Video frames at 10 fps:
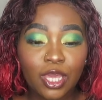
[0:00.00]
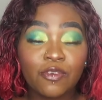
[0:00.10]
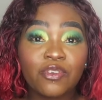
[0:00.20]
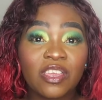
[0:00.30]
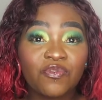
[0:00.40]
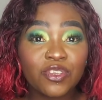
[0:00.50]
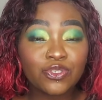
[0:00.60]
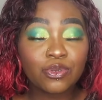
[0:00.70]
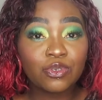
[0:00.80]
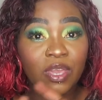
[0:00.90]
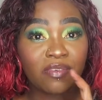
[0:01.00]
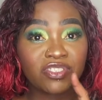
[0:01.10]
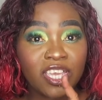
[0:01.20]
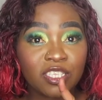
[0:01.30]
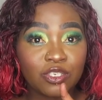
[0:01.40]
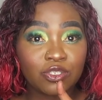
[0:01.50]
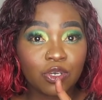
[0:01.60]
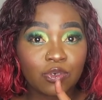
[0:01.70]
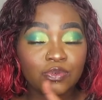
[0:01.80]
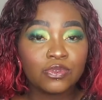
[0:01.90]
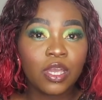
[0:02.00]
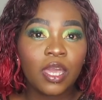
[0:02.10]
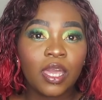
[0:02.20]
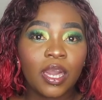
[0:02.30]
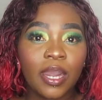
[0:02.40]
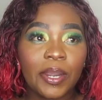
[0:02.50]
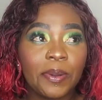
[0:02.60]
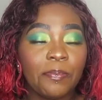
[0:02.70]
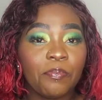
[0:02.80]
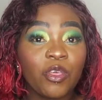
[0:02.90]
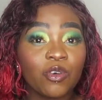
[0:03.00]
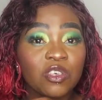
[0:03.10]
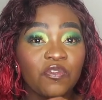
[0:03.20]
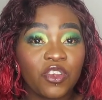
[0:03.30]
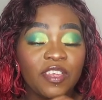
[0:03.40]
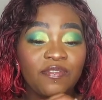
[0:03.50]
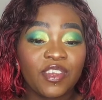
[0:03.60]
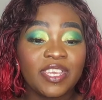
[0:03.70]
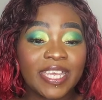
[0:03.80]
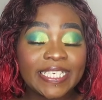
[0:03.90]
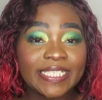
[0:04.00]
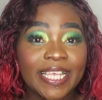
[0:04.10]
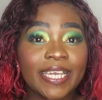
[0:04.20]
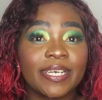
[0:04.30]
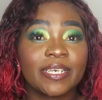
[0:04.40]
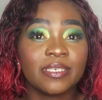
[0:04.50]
If you're in Ventuk, you have shining stone. They also have very, very nice like